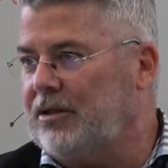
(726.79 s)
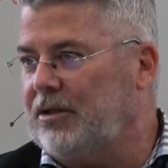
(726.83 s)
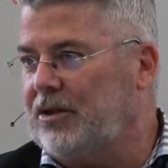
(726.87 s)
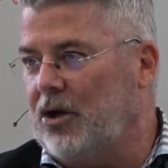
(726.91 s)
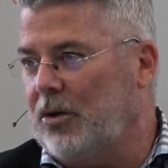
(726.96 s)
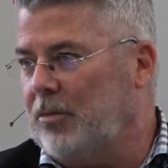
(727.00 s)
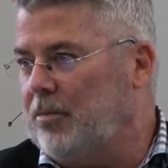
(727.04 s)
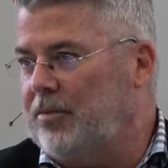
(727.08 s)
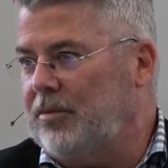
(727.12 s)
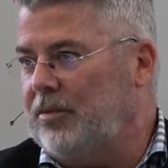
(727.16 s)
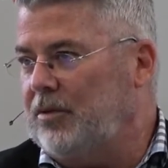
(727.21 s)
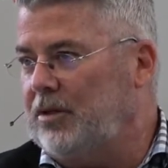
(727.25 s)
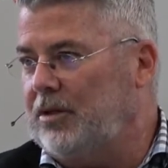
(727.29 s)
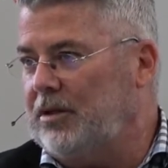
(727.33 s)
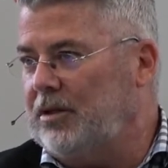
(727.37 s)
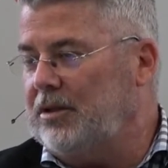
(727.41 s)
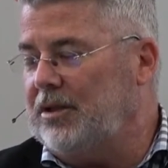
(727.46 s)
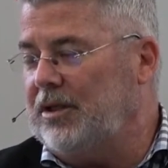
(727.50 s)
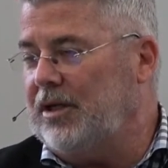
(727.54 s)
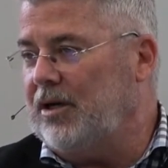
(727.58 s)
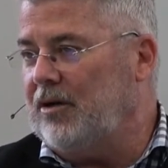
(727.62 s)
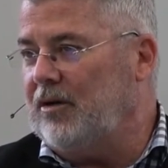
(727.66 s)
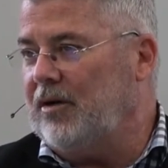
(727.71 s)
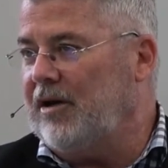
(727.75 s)
No,
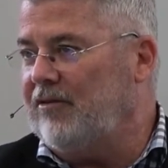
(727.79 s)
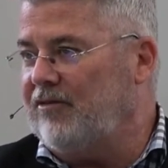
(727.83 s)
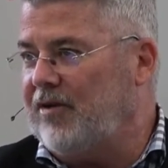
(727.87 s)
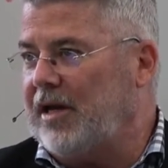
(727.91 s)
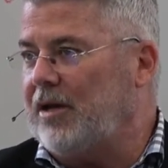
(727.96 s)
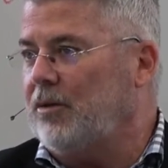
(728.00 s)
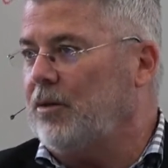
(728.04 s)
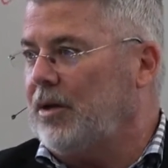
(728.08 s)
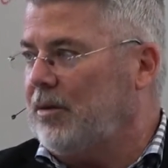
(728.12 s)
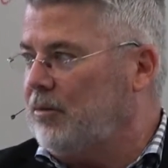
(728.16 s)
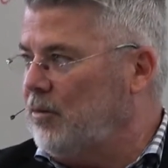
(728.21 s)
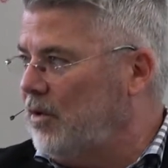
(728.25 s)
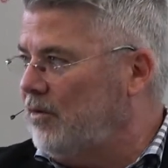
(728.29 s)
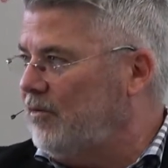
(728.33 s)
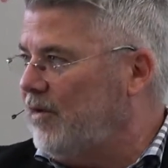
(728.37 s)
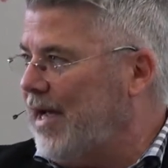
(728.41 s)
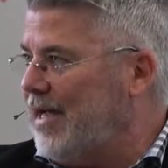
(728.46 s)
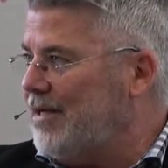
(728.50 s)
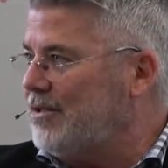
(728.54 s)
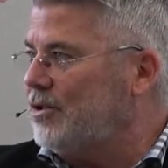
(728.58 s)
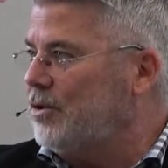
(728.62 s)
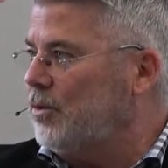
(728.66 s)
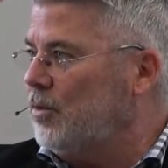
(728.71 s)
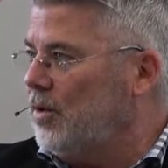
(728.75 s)
you know, if anyone would have
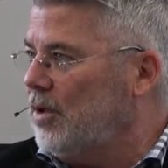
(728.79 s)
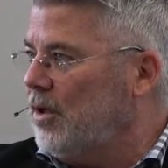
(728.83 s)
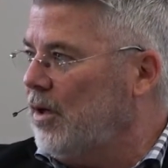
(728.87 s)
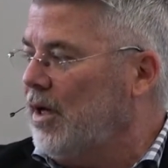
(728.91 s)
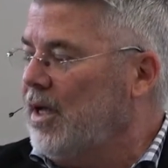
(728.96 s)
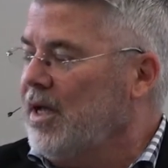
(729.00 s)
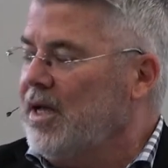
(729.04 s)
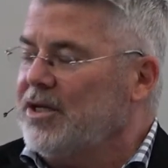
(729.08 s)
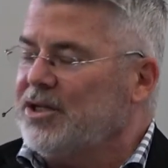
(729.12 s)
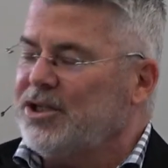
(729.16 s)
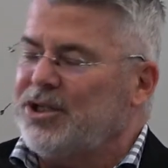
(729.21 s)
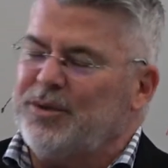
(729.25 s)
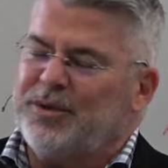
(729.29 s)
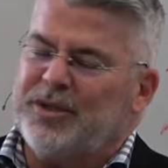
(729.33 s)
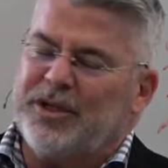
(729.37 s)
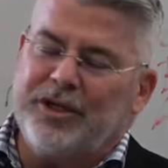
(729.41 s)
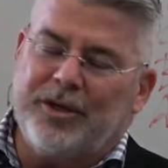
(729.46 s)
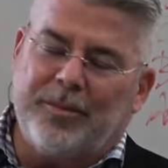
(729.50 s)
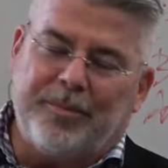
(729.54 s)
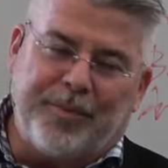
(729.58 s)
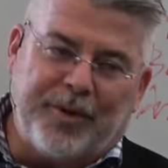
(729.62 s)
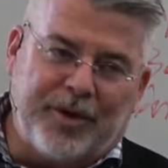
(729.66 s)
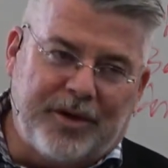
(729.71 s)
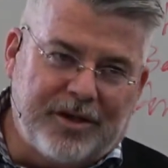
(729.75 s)
asked her what are. She was
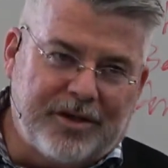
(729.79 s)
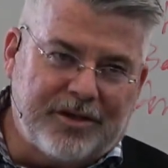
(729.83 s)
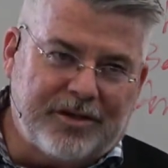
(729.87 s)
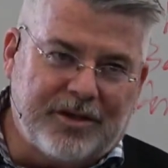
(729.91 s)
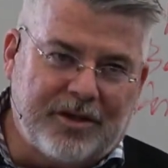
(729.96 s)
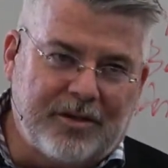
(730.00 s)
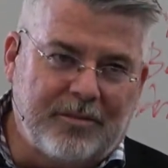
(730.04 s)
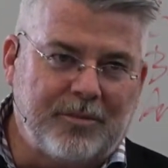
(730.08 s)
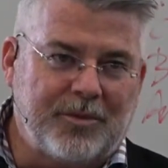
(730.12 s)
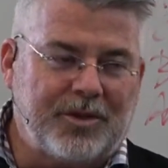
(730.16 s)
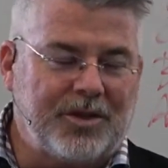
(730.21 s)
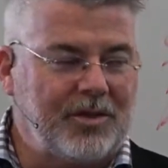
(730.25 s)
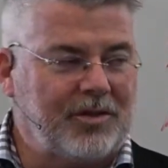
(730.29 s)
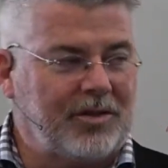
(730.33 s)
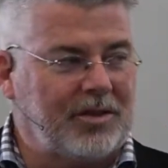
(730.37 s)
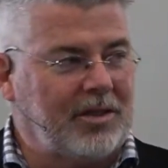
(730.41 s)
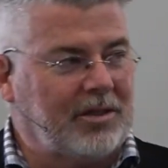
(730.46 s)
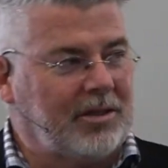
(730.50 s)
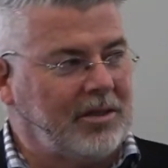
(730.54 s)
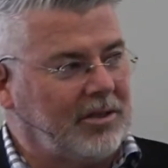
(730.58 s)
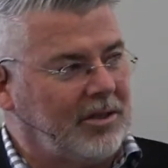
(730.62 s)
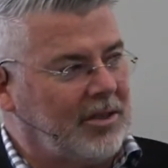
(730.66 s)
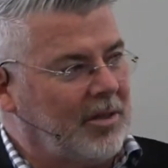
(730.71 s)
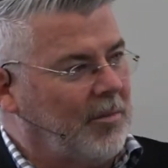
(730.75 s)
into Buddhism. She was
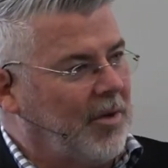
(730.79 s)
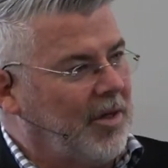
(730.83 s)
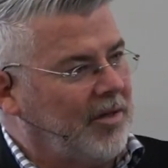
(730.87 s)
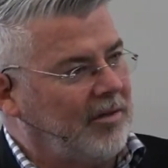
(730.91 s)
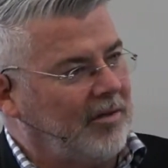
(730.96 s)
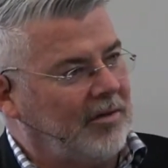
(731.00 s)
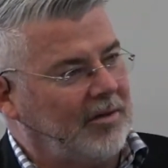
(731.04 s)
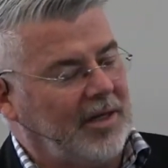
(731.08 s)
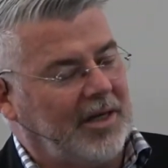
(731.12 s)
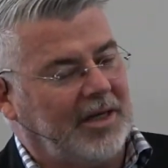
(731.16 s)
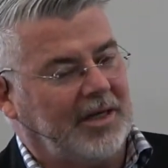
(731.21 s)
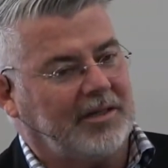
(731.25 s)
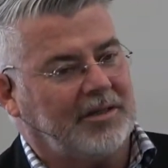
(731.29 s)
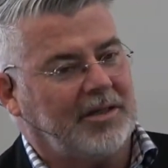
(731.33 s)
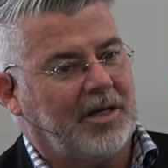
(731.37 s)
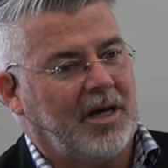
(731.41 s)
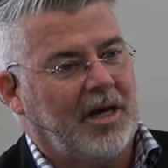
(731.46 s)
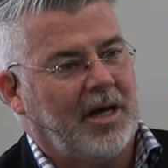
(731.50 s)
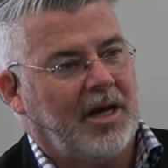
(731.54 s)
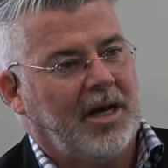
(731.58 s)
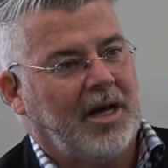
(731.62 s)
into some other things.